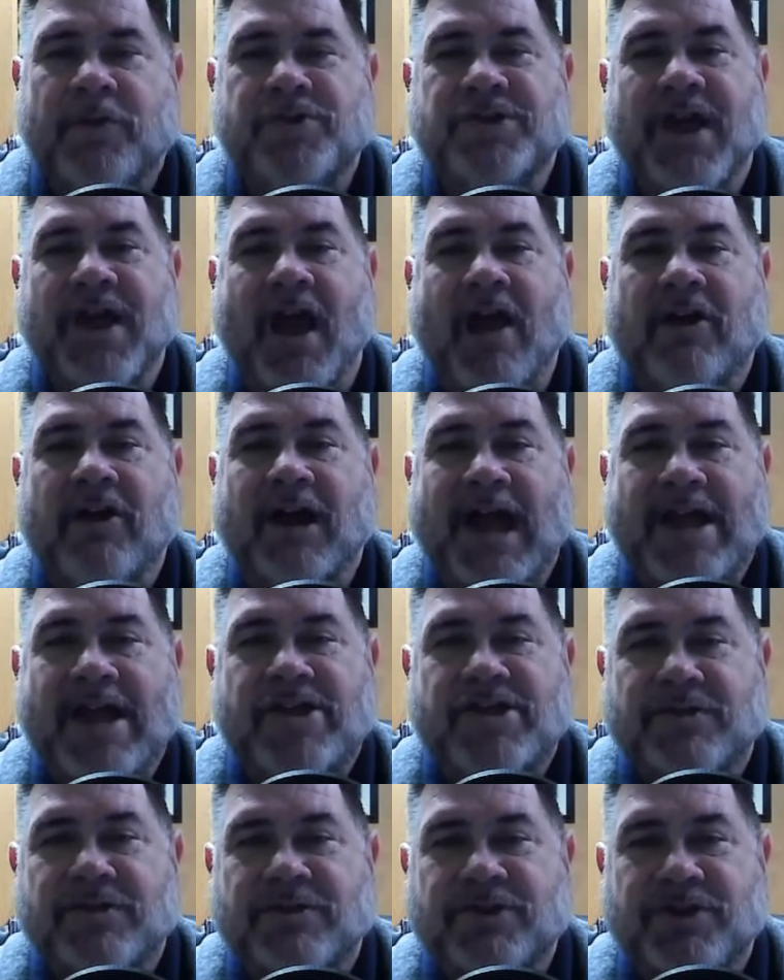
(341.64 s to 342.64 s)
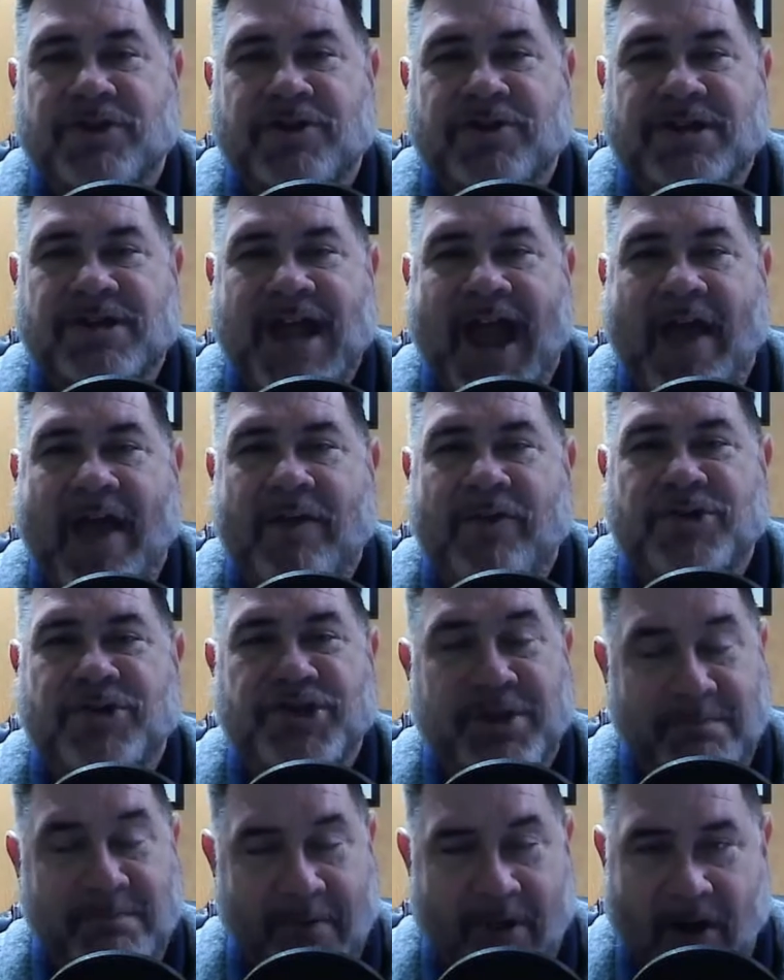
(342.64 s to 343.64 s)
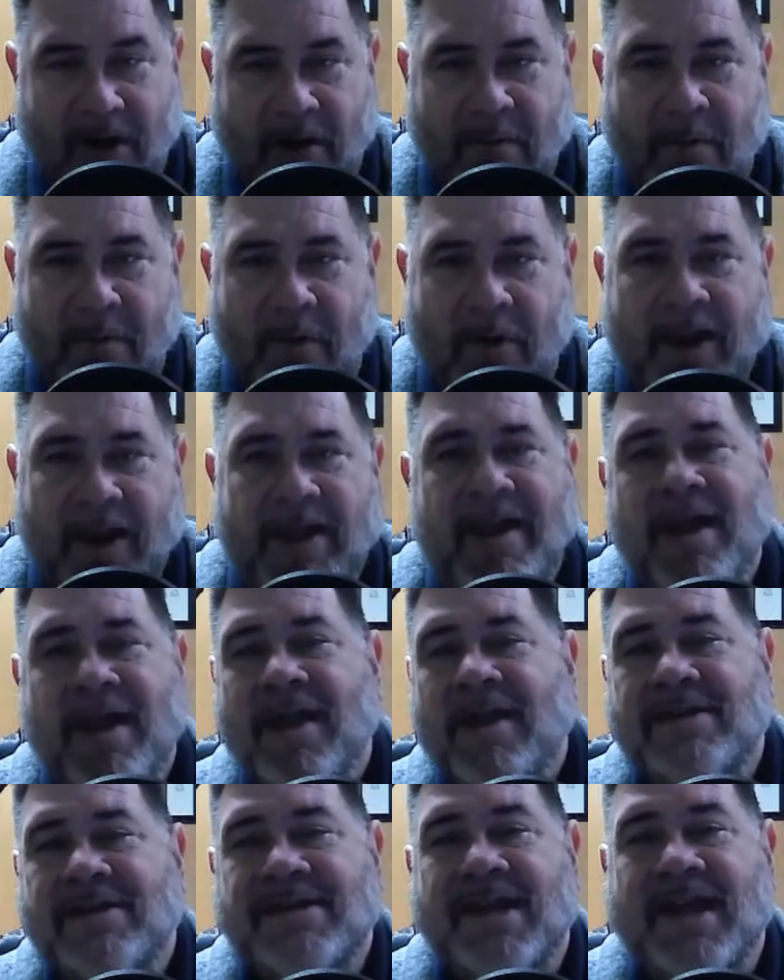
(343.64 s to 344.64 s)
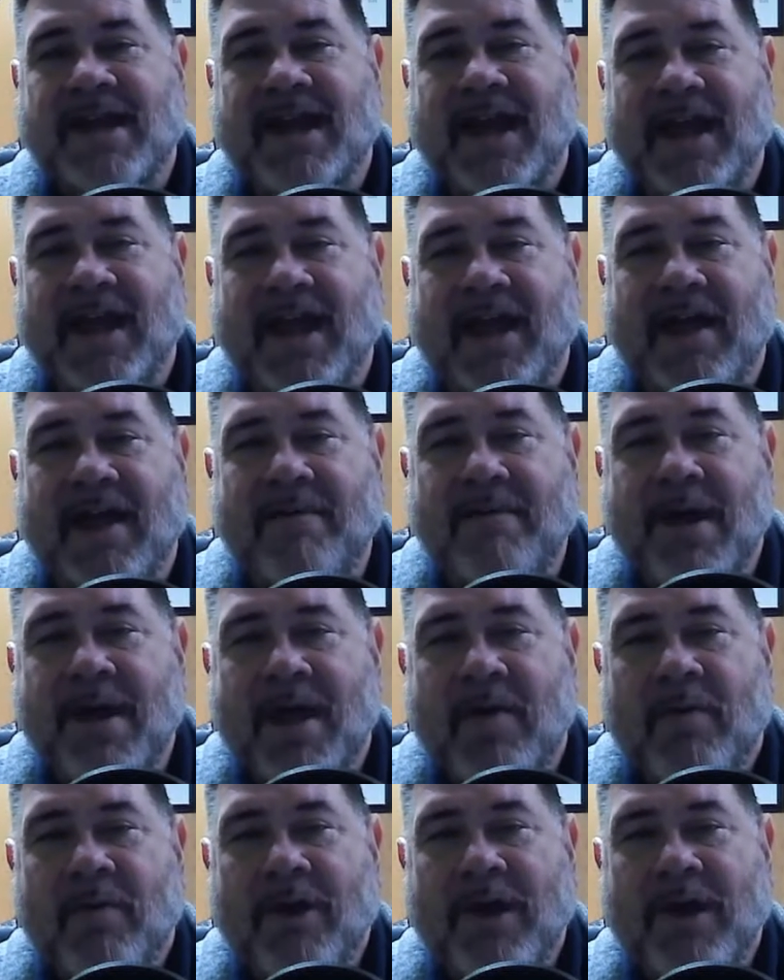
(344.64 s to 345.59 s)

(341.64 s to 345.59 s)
First Congregational Church gathers tomorrow morning, 10 a.m.